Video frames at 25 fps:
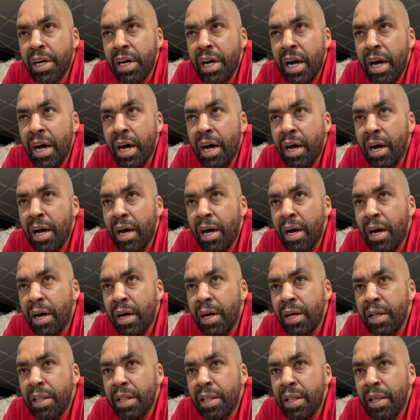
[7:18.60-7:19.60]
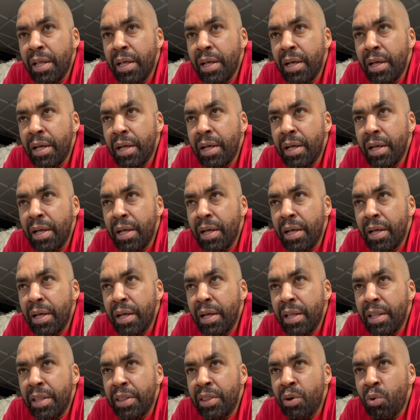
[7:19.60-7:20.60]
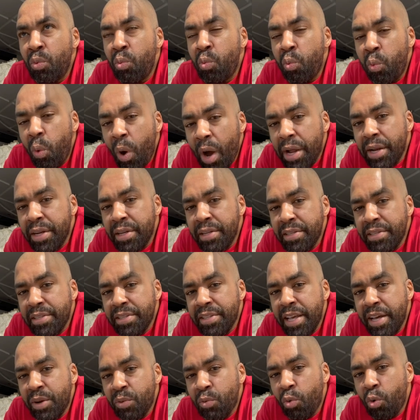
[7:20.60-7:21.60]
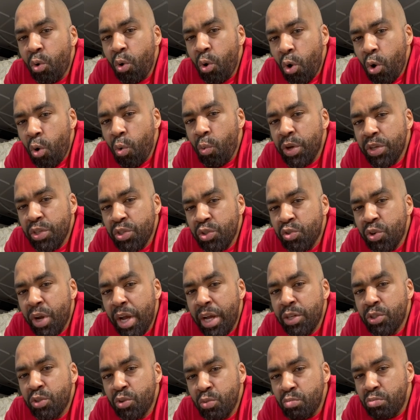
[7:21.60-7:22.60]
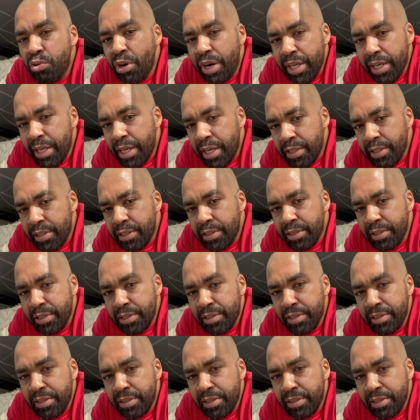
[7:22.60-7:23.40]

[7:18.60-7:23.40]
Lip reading: are the ones that will always try to break others.